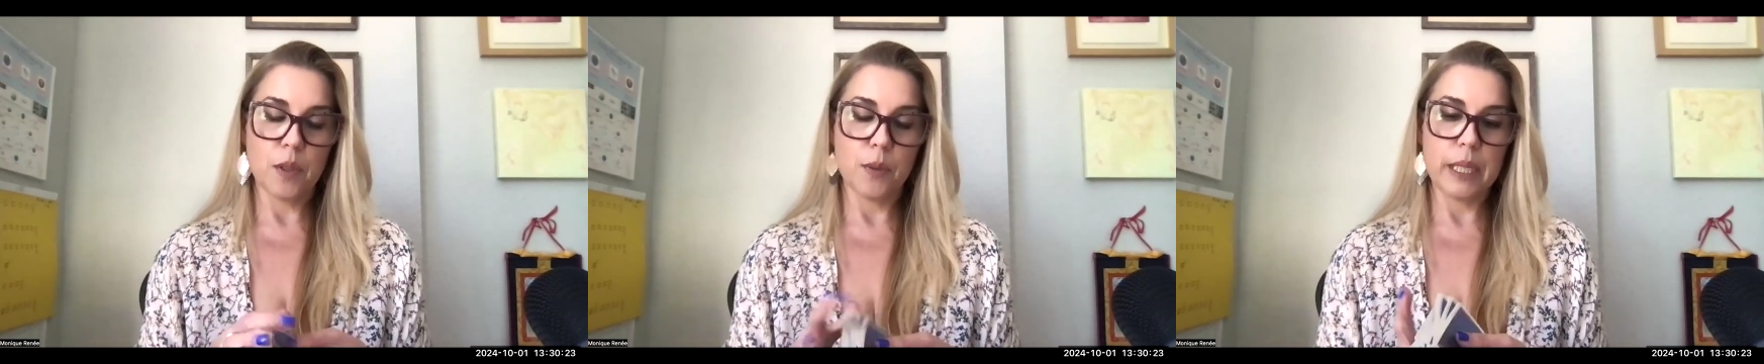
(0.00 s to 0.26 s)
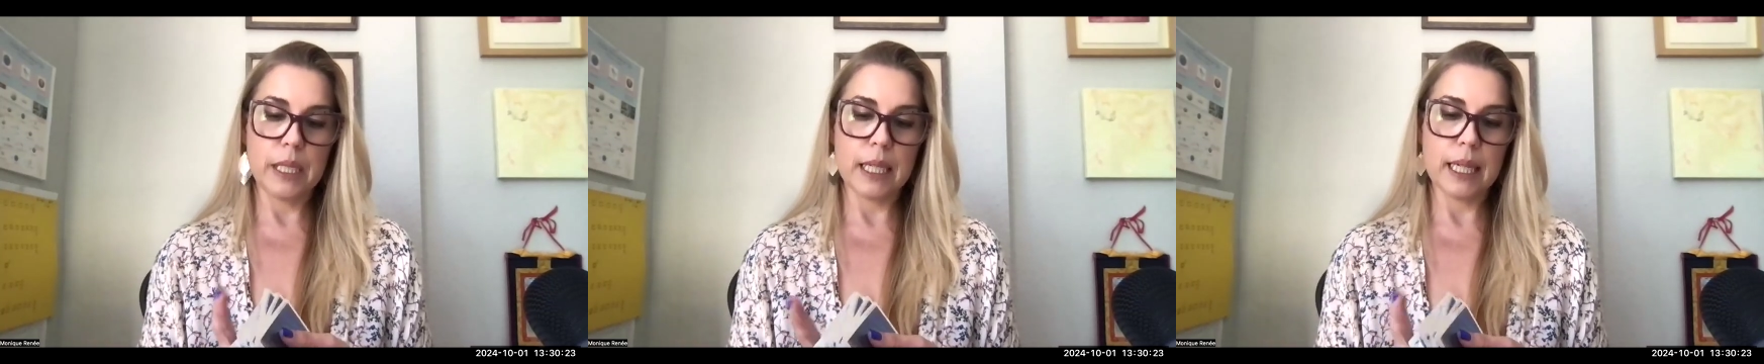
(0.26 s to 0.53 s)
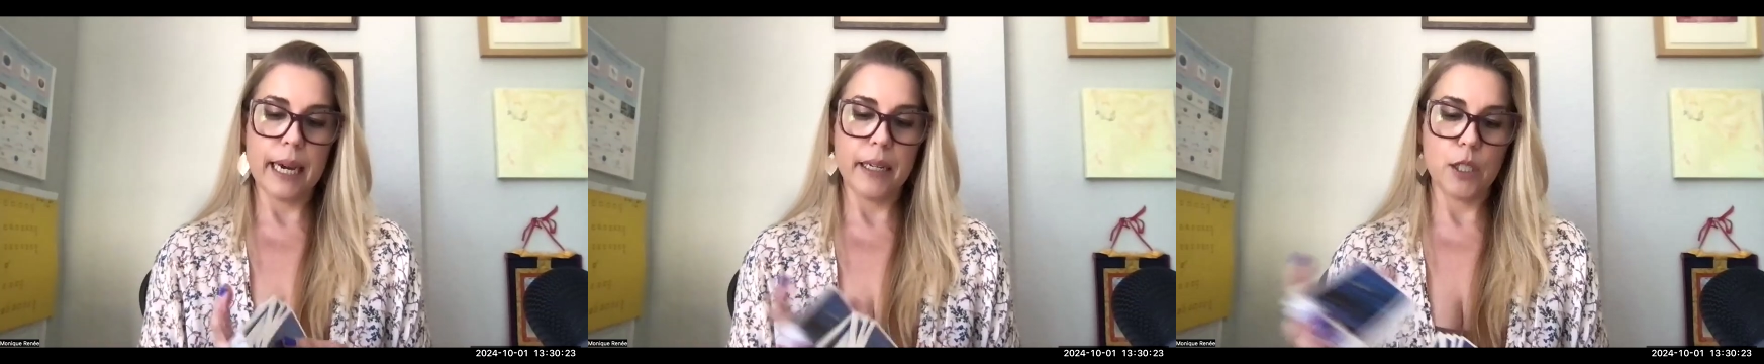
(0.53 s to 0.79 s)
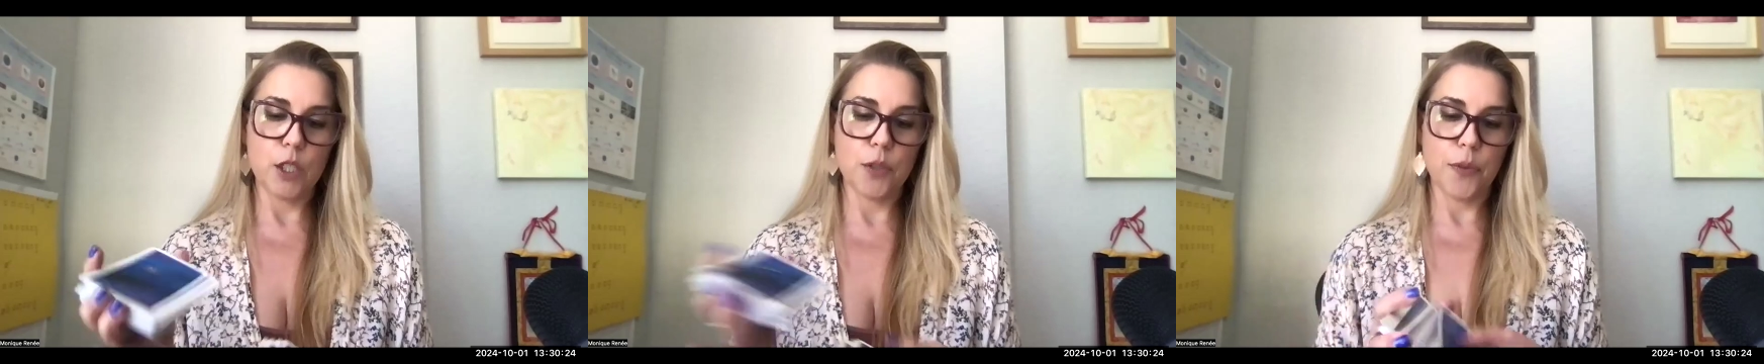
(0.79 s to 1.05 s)
what is the
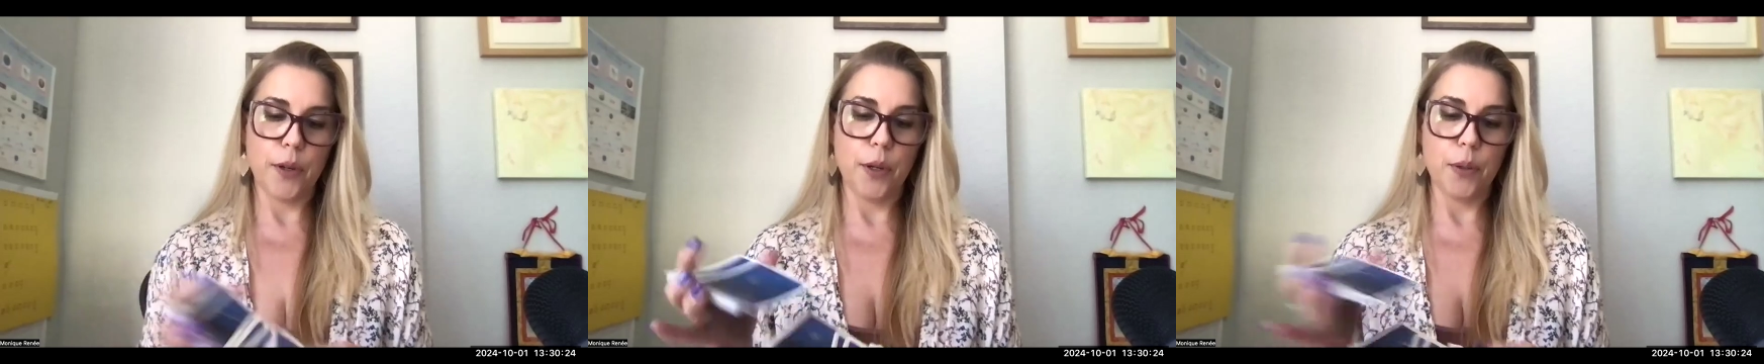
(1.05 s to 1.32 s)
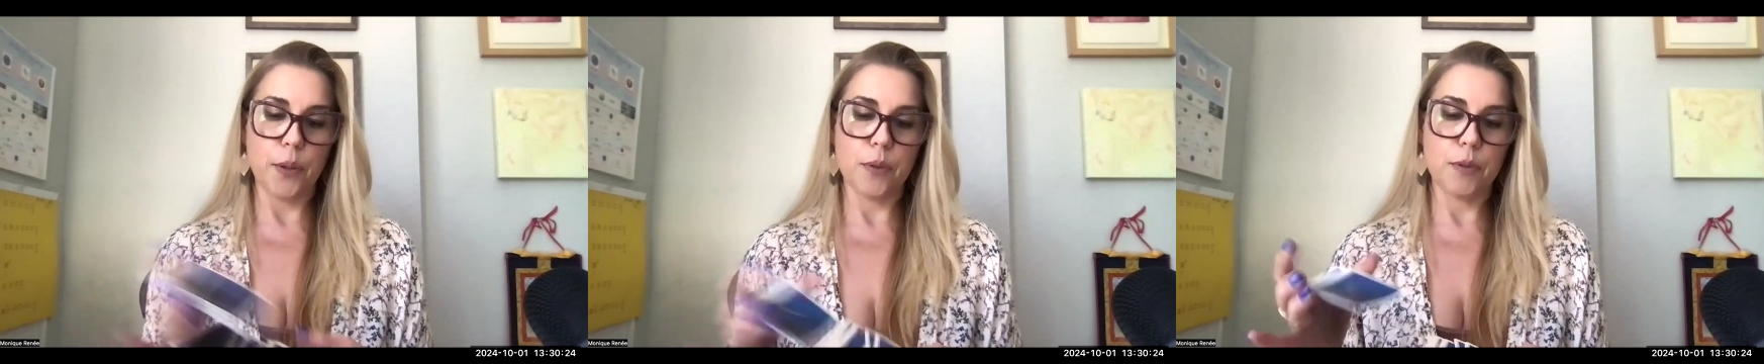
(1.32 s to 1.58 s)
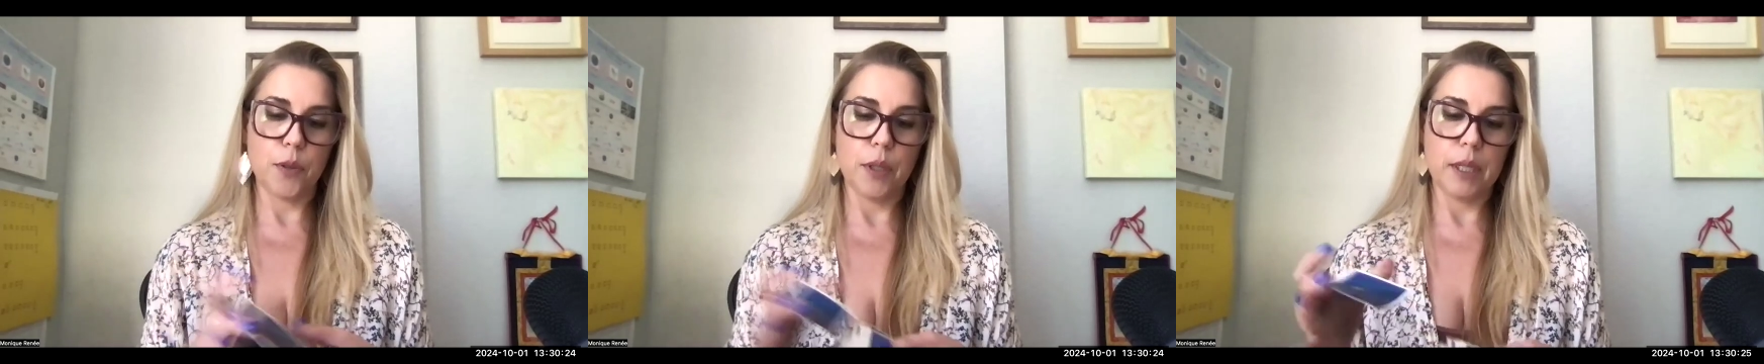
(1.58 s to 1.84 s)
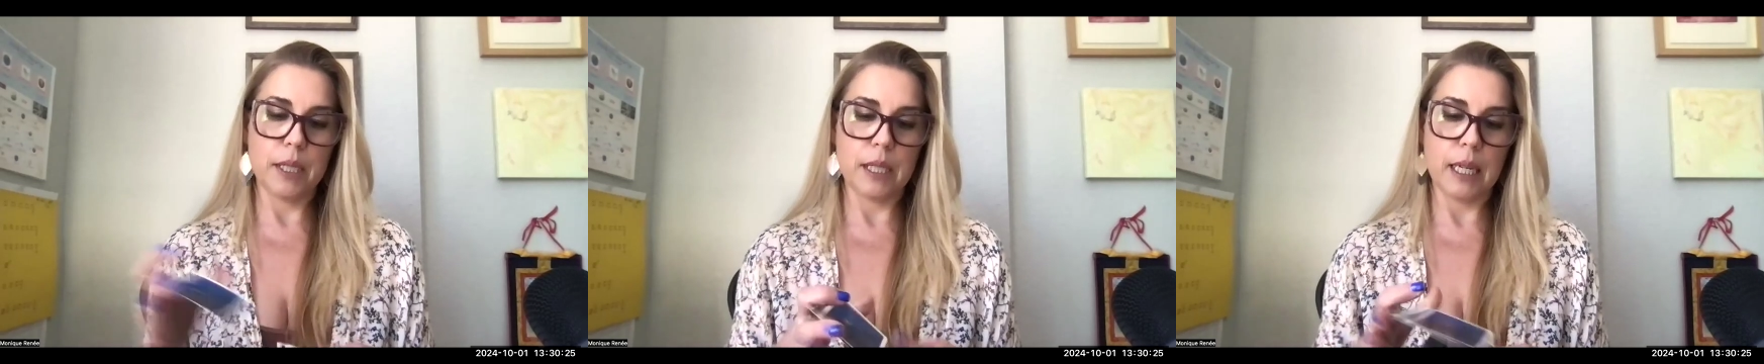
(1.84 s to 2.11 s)
guidance for you for
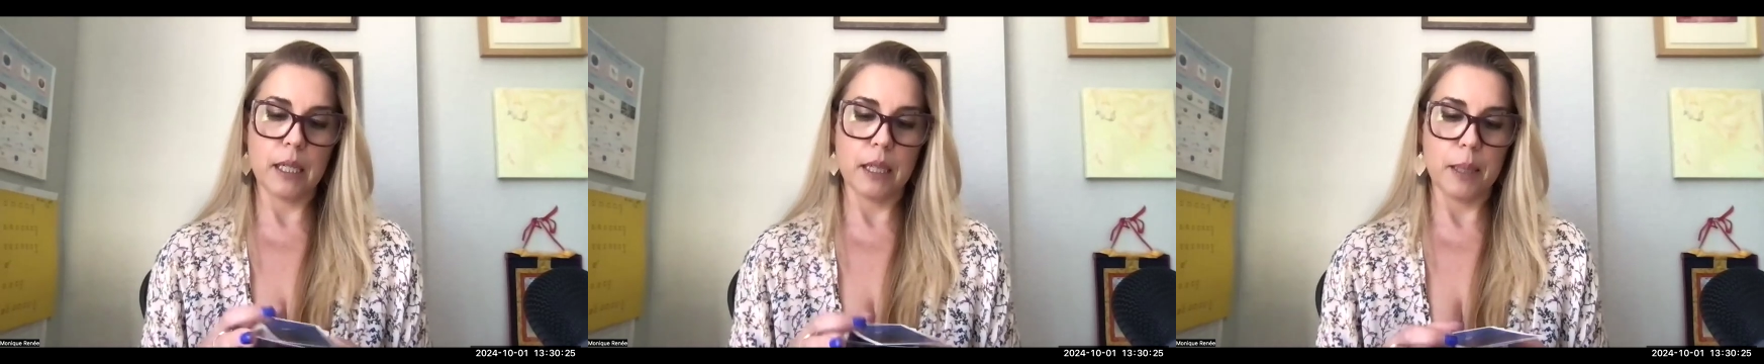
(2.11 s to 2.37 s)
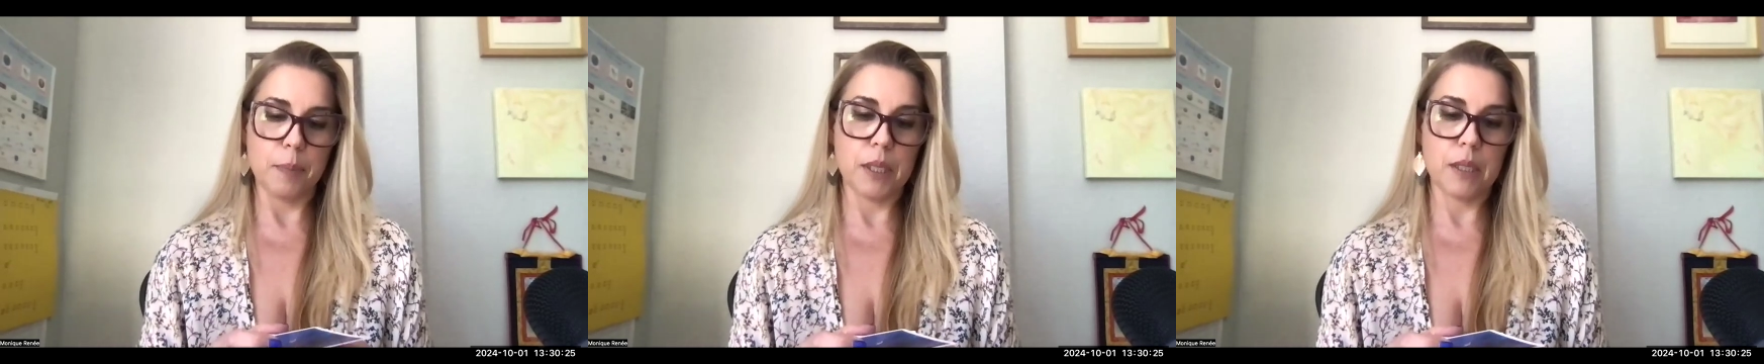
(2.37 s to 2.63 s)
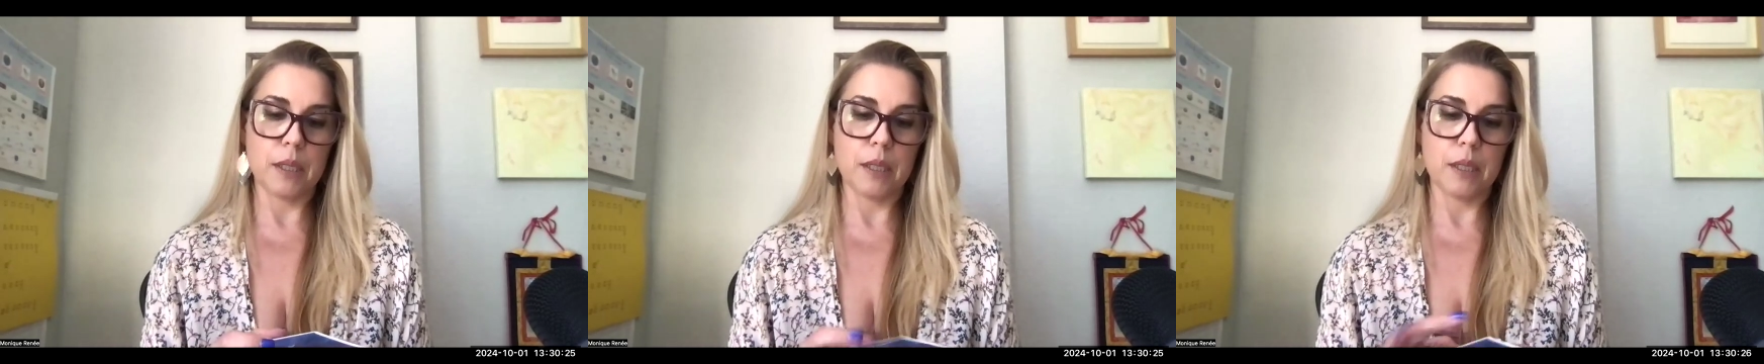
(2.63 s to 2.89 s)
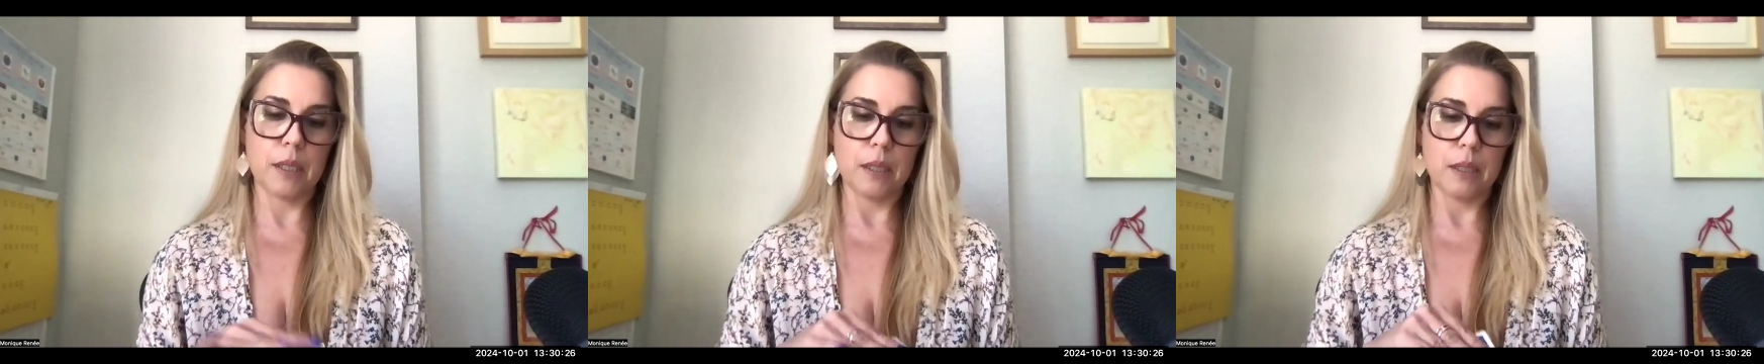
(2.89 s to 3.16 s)
this
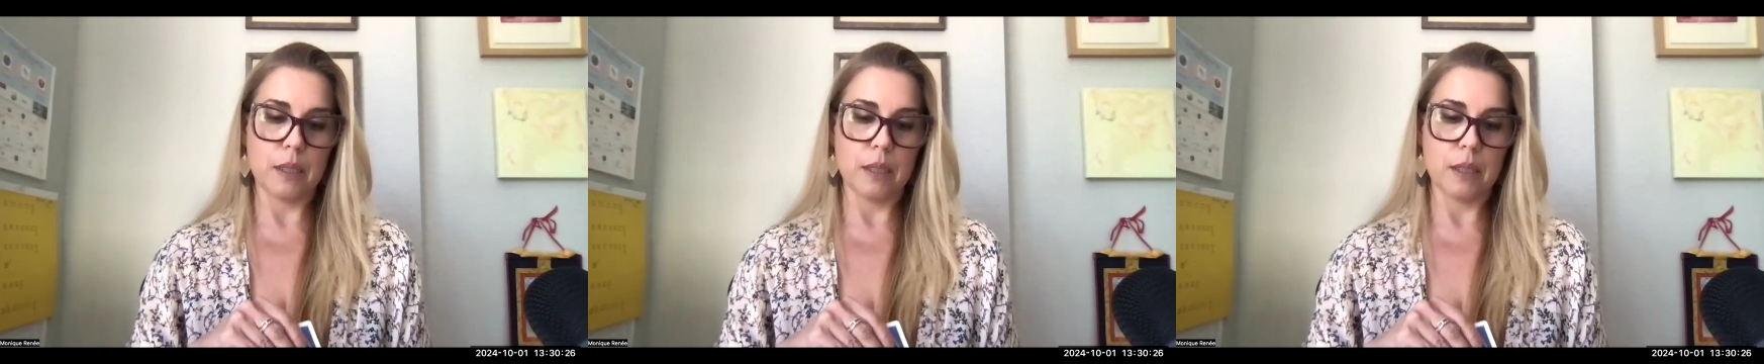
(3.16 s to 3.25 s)
eclipse?